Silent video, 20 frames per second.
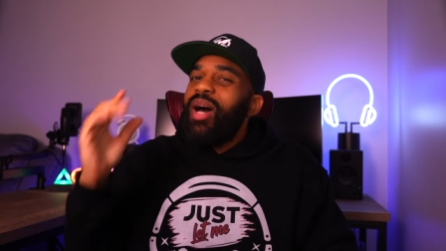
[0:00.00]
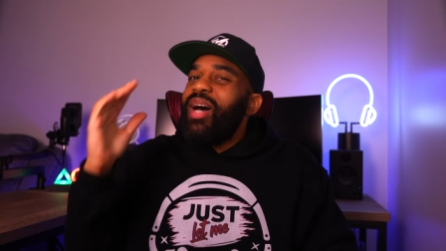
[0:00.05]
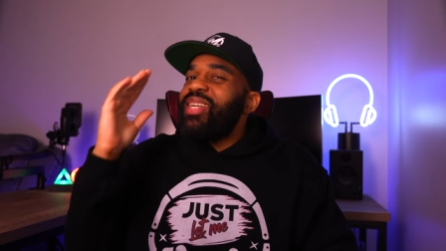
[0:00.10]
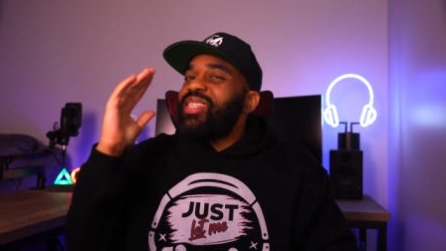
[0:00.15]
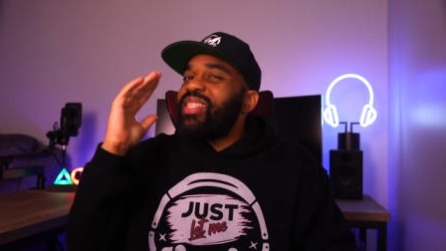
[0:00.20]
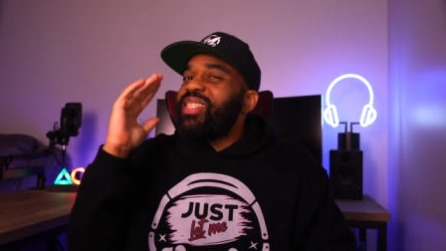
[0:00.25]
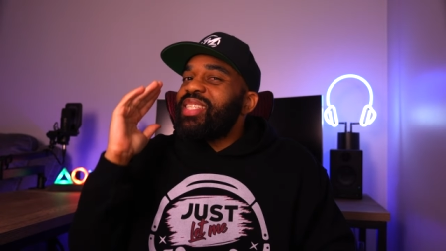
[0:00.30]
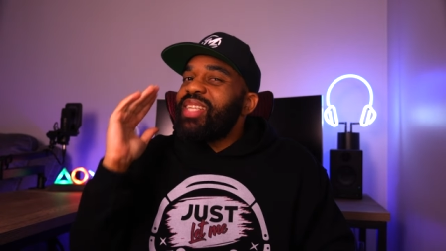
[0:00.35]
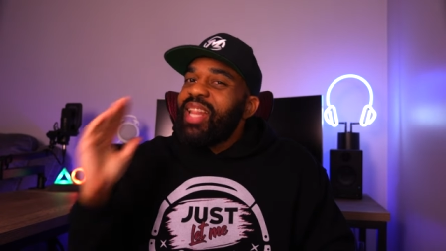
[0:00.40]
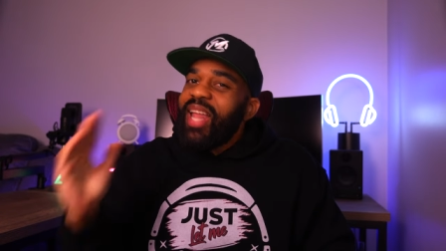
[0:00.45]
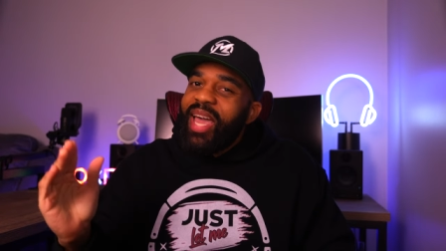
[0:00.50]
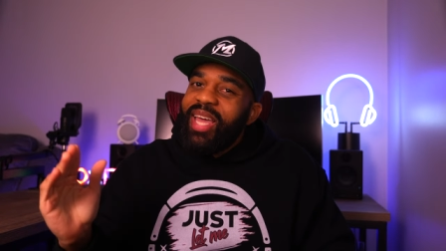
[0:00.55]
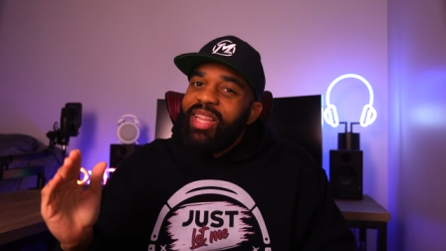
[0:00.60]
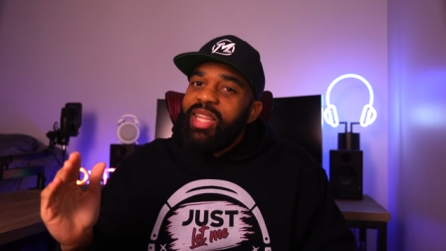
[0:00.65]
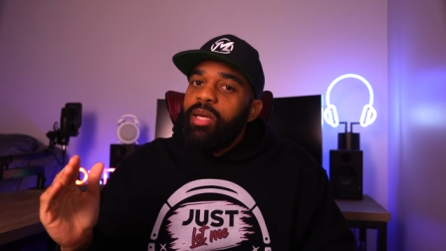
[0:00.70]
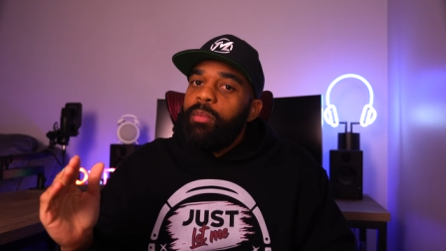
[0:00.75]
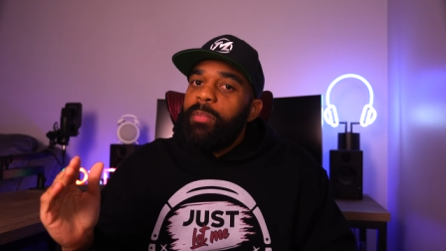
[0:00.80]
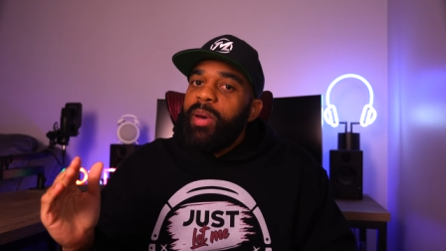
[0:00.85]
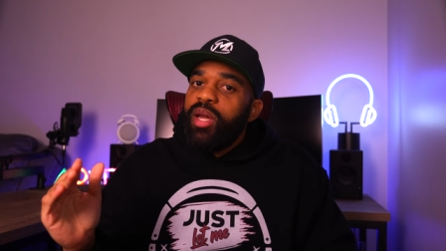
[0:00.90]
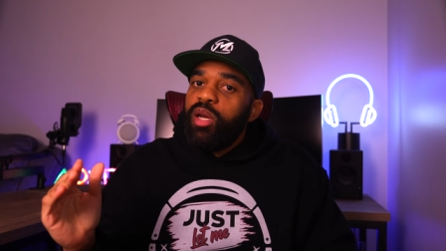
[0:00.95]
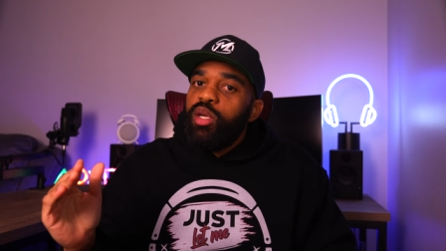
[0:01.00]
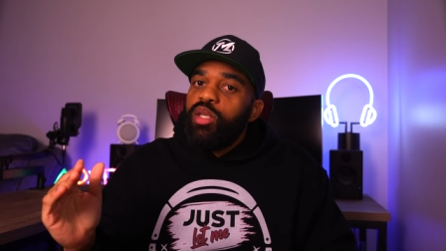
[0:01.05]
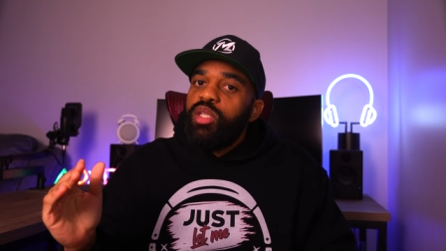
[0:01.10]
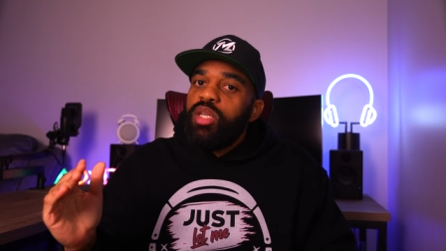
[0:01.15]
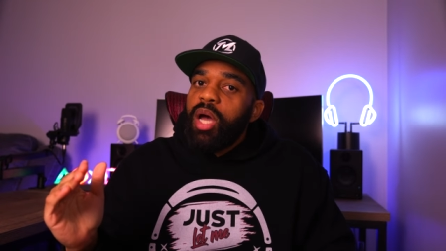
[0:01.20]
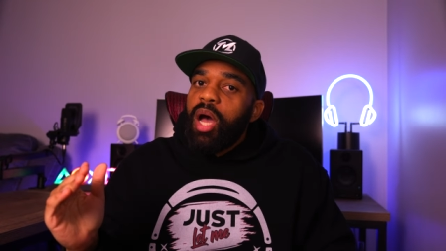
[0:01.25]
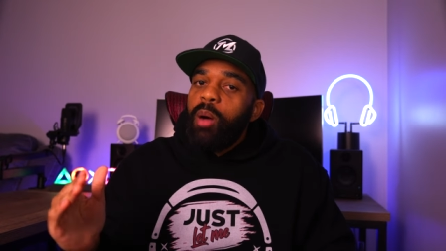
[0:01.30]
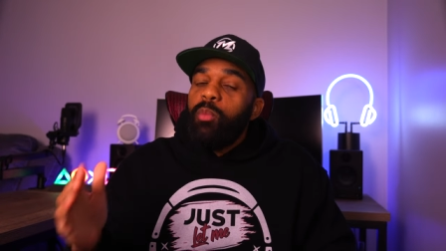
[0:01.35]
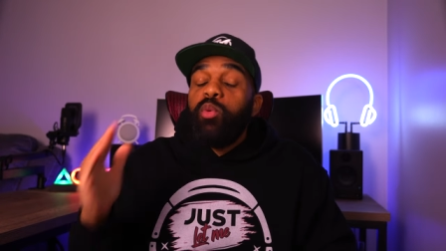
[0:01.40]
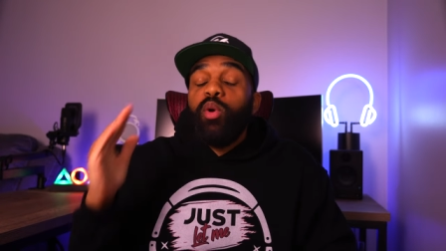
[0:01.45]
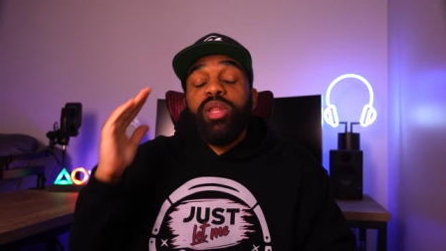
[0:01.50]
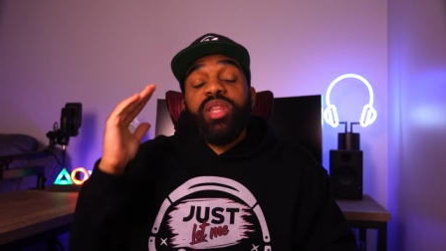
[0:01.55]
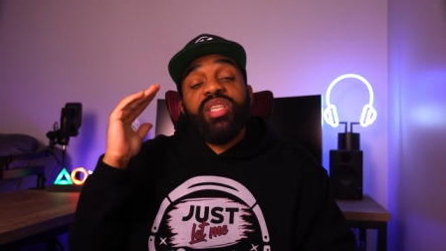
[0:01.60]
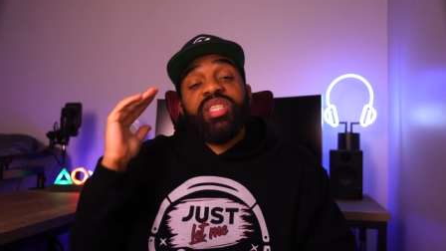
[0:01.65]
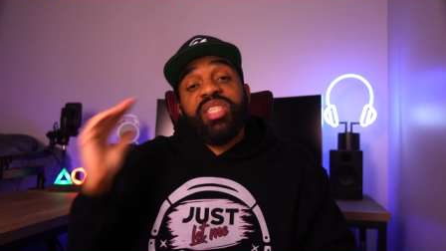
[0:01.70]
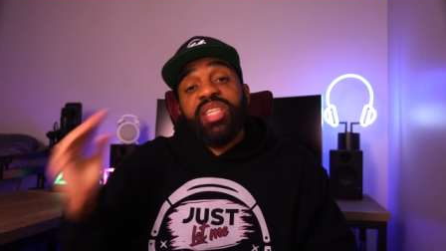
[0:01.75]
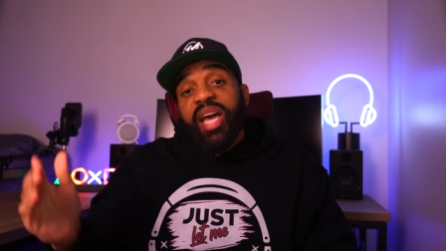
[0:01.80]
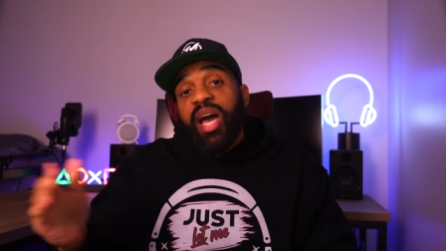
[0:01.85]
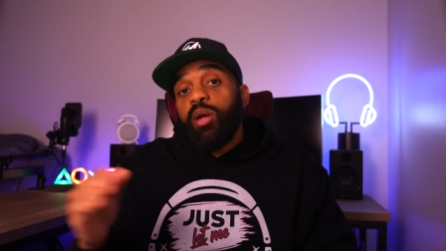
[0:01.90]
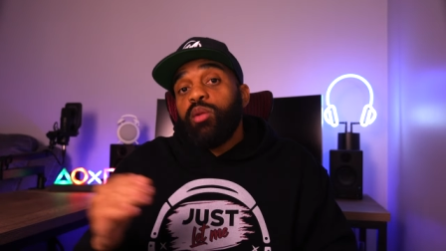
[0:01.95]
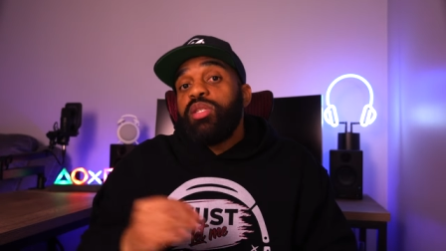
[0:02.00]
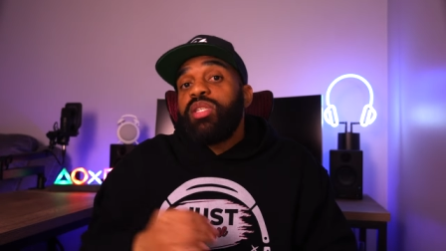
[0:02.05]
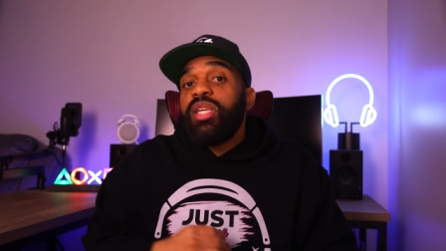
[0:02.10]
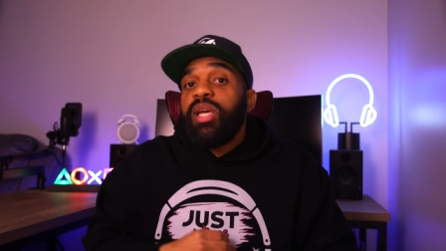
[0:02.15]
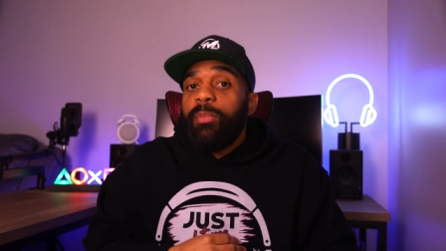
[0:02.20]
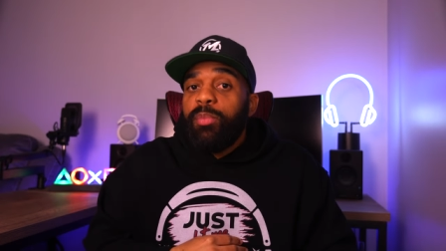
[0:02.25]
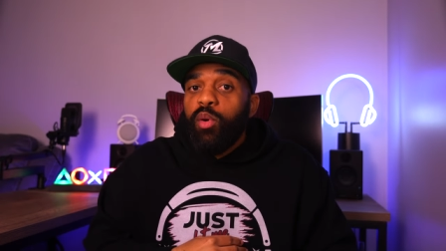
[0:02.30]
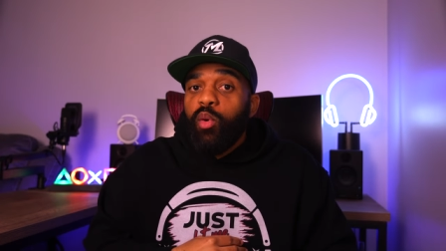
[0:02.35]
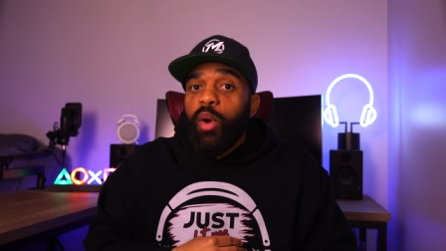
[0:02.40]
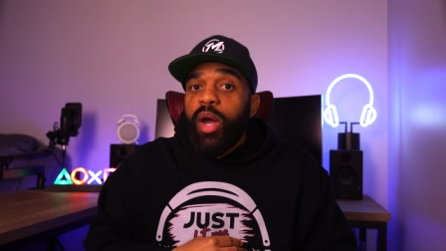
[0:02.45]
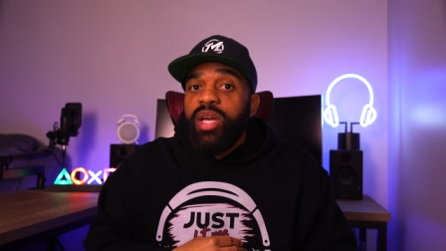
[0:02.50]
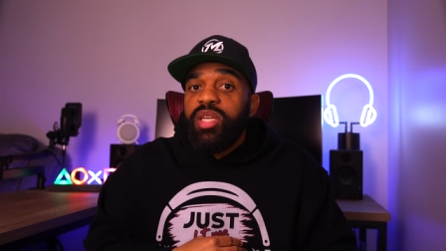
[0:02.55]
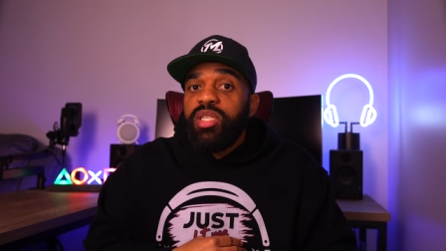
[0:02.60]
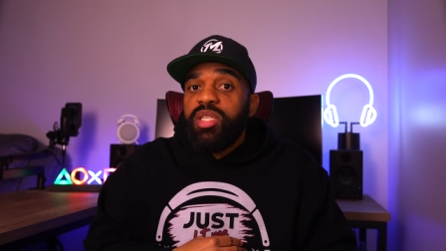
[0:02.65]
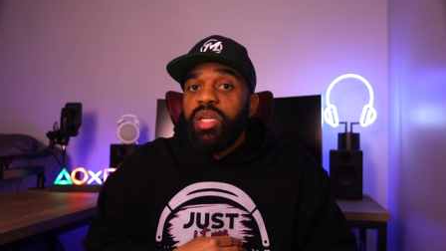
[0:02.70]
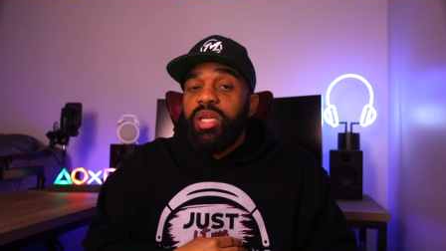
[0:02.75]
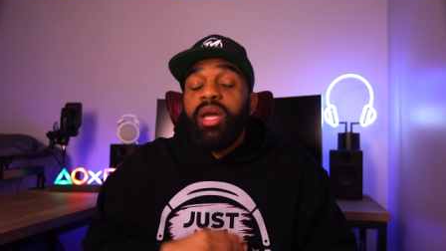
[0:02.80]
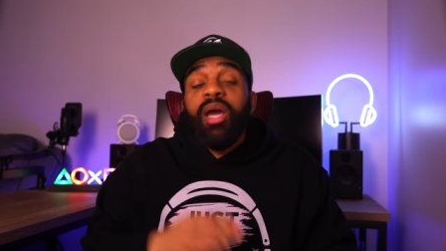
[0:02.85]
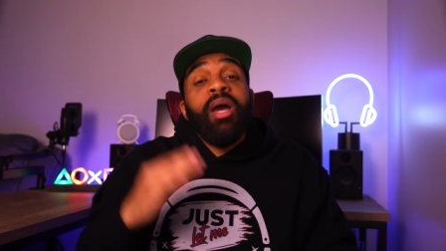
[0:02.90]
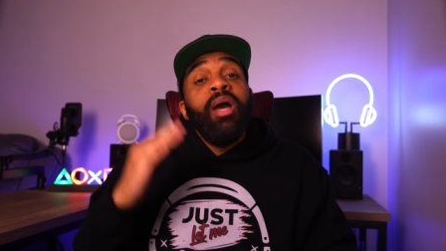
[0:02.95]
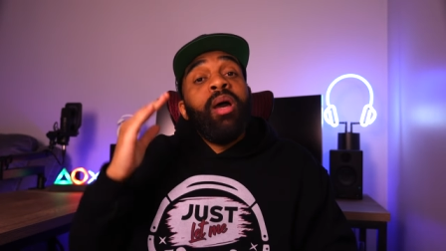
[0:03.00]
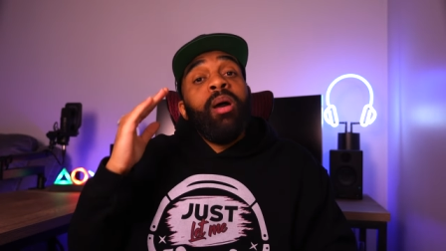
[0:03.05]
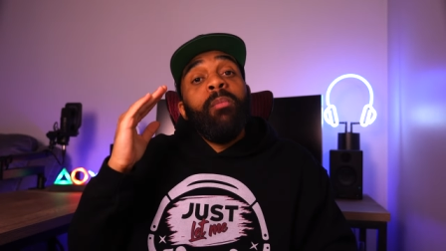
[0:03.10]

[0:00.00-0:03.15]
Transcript: a slightly better job with sound separation,